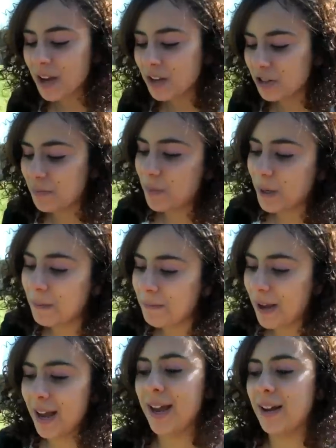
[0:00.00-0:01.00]
Just burp,
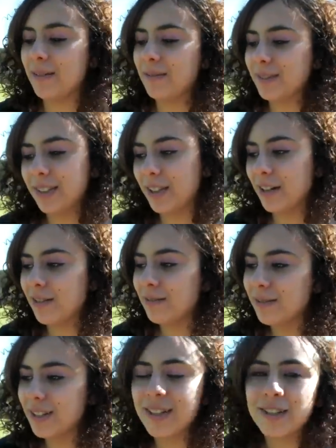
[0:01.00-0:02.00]
and, you know,
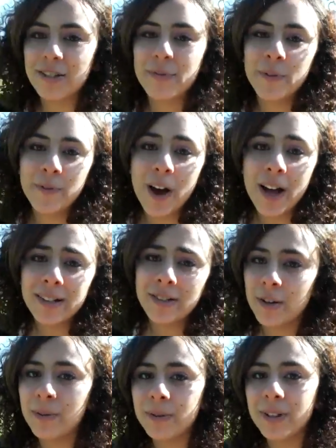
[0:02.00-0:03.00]
this is just for fun.
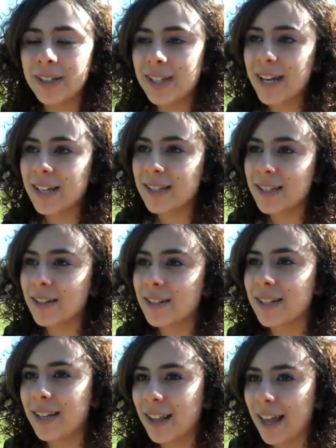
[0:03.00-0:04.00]
Don't really take us
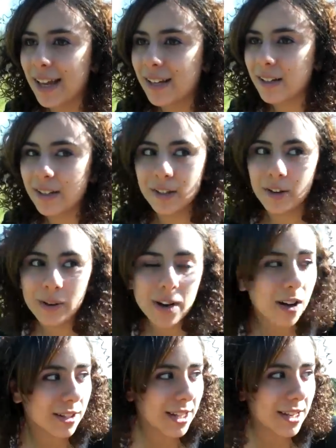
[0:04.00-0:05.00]
seriously like, you know,
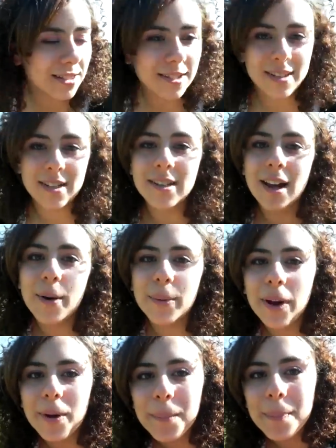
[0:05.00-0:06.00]
contest, because that's not how we
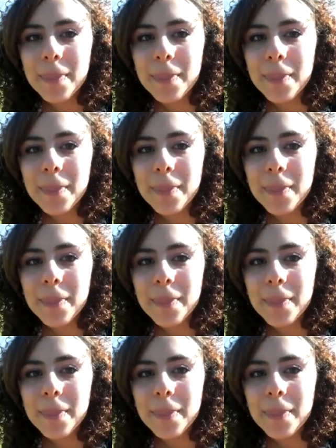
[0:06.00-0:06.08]
are.